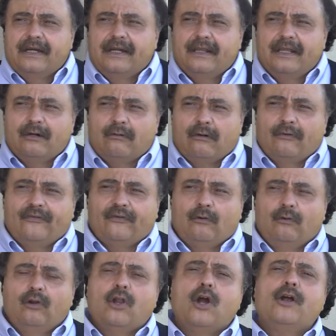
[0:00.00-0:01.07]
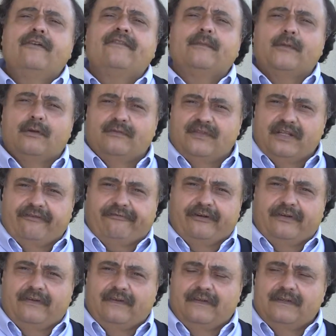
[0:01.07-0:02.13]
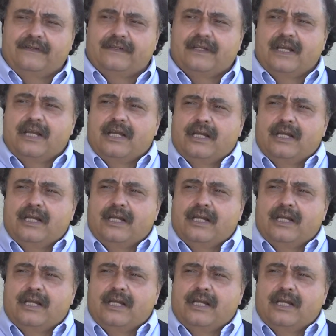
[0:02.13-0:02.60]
and then also learn from those differences.